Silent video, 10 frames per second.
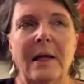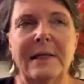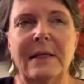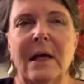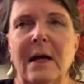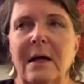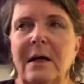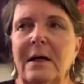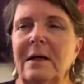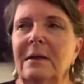
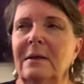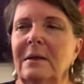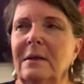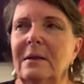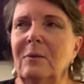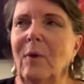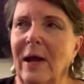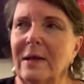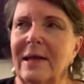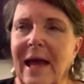Yeah, uh,
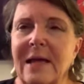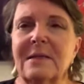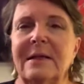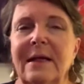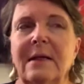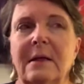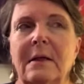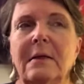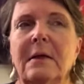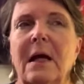well, yes, a
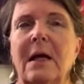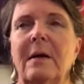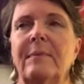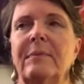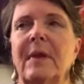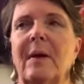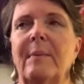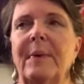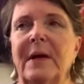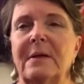little. Um,
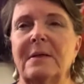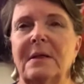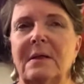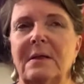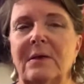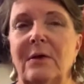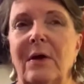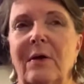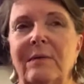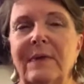but, you
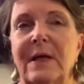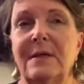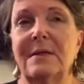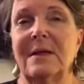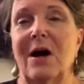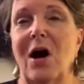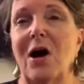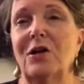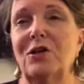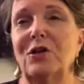know, it's
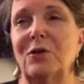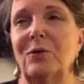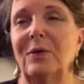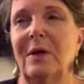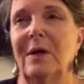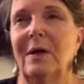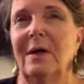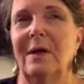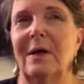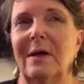hard to
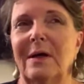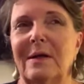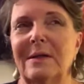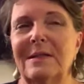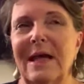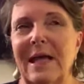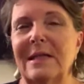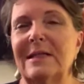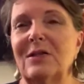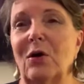uh,
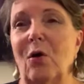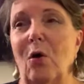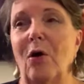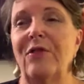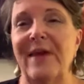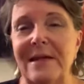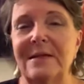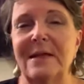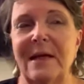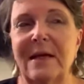taste
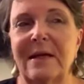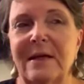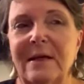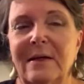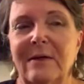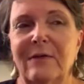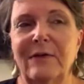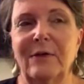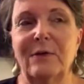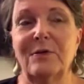authentic
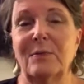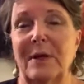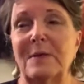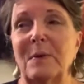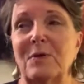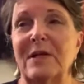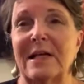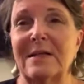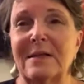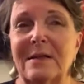foods. I suppose
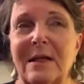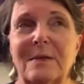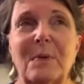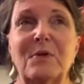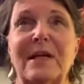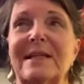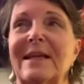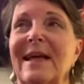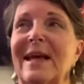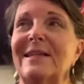that's I suppose that's
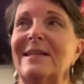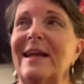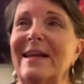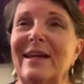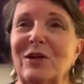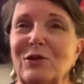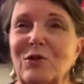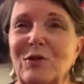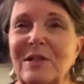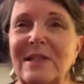the case in any
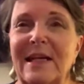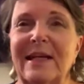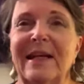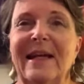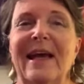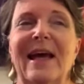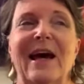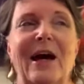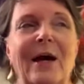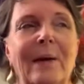culture, isn't it?
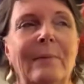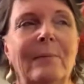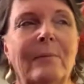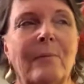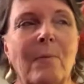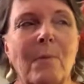Um,